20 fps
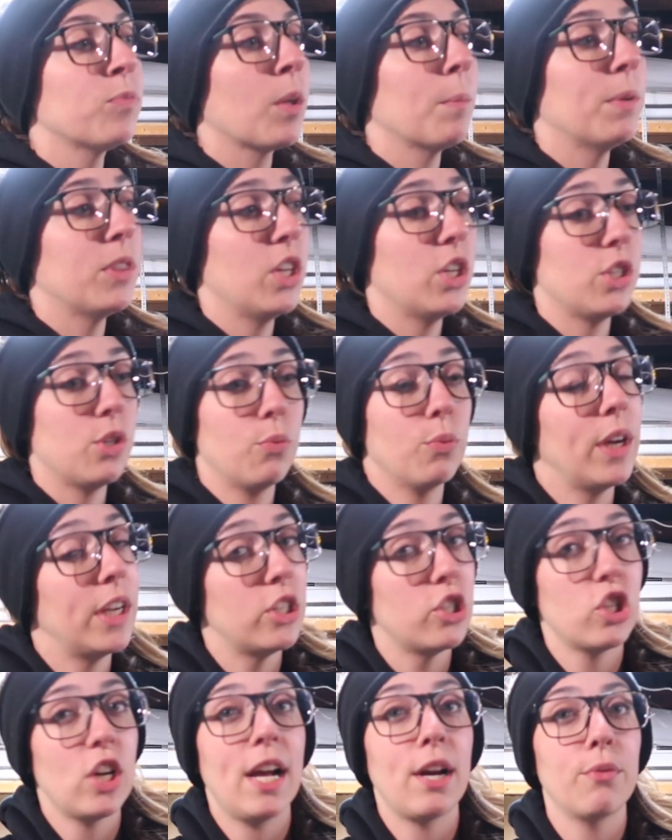but there's a
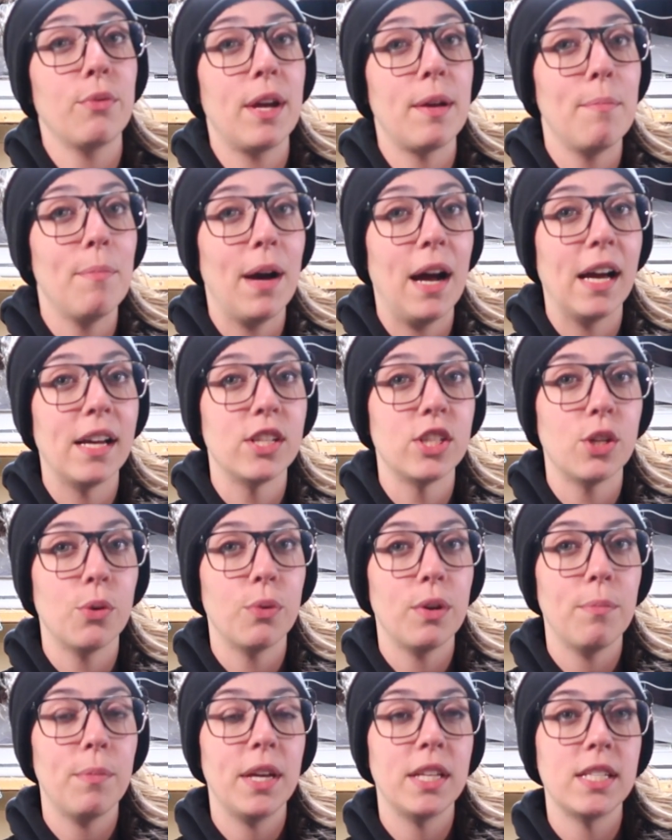racetrack right by, so
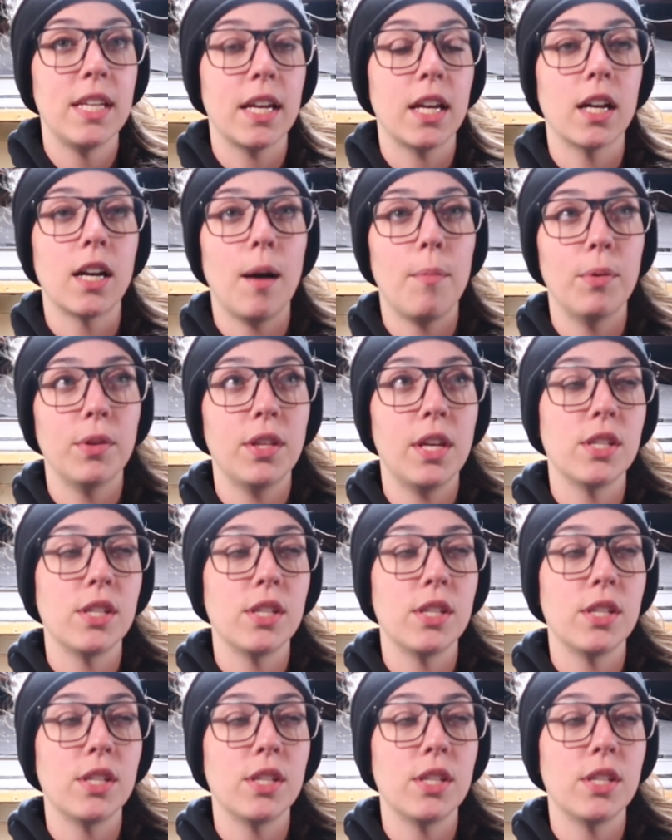we may take a couple